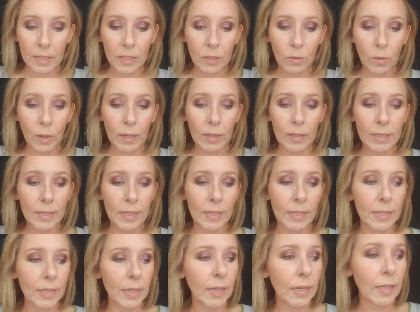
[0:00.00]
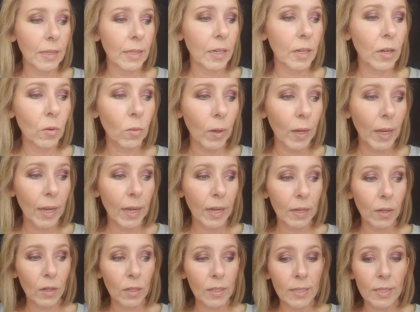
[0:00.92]
So while this is sitting there
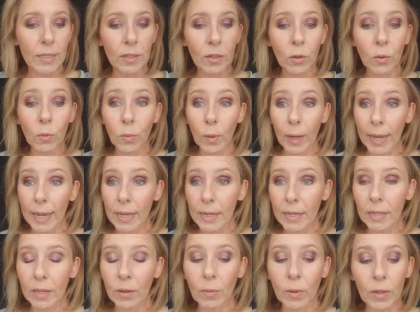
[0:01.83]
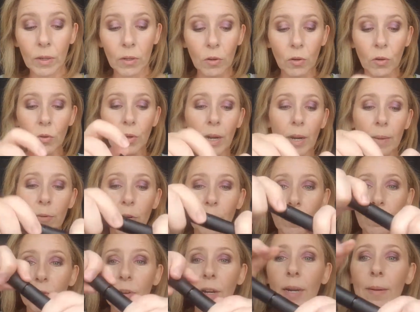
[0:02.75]
and still wet, you want to go grab
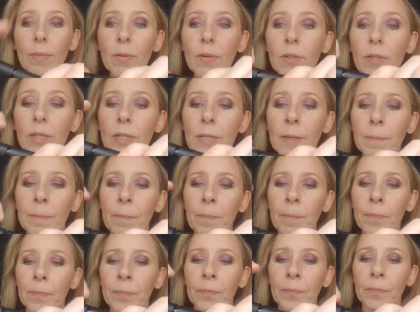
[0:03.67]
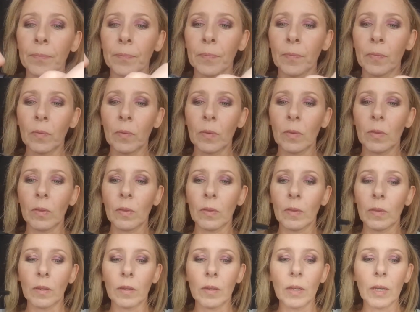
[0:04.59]
your fibers,
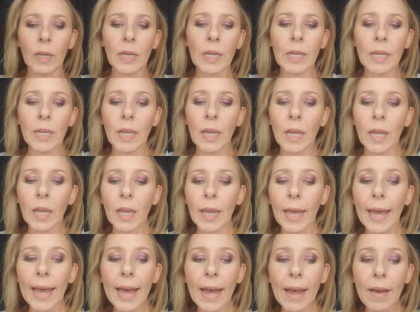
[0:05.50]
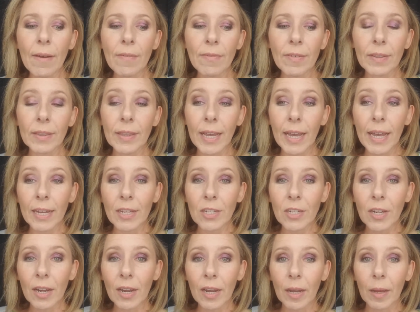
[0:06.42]
okay? Half
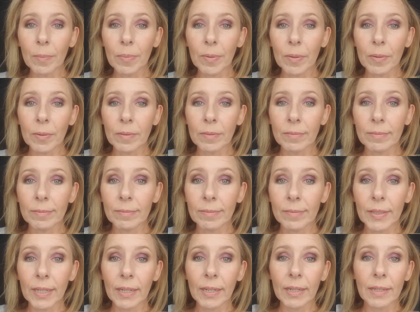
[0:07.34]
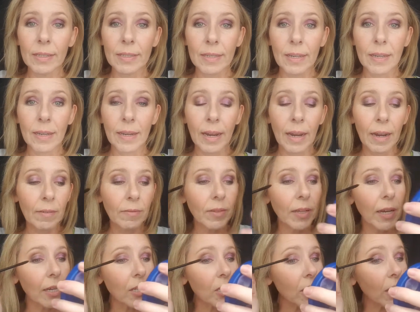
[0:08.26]
lash up, ladies, half
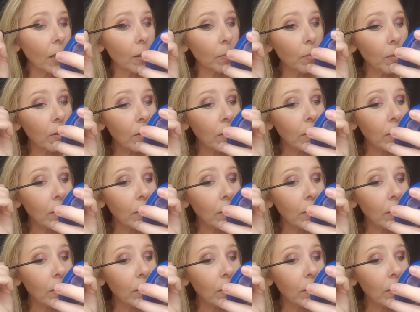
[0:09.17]
lash up.